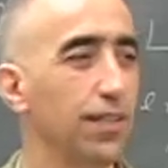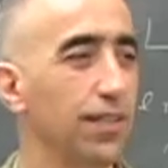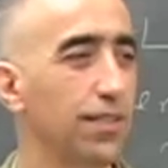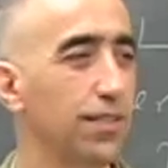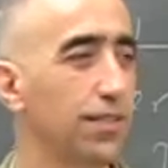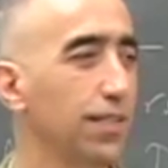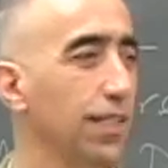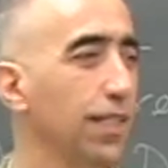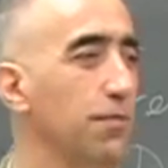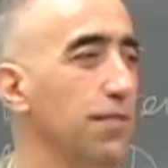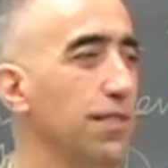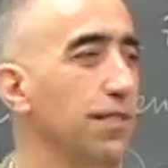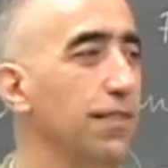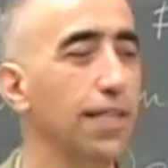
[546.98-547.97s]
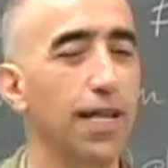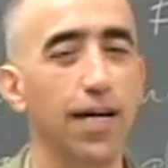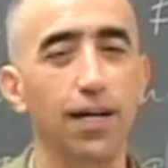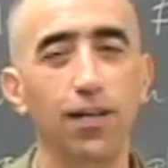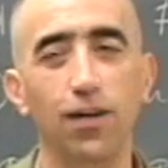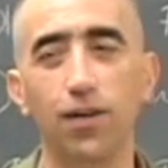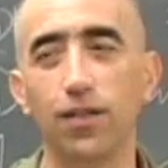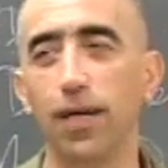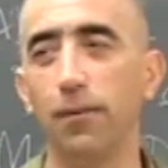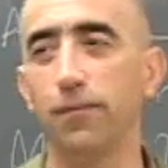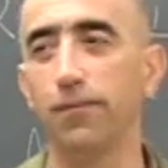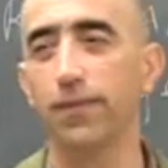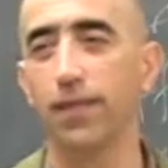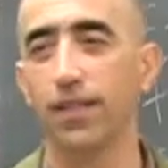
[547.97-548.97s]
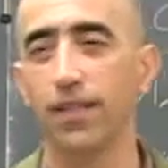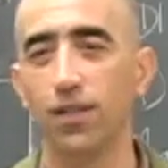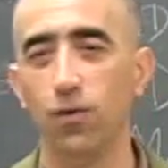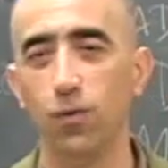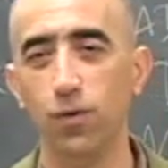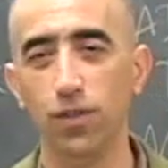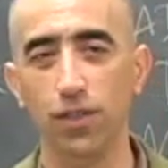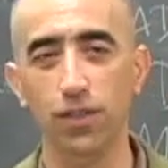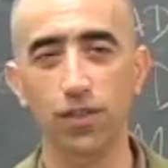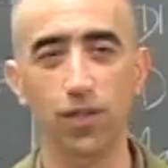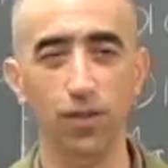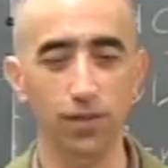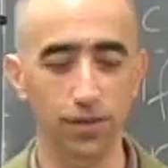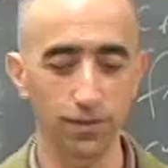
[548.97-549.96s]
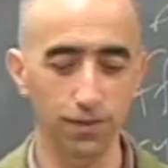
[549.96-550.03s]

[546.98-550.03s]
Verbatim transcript: schemes in there, okay? We don't know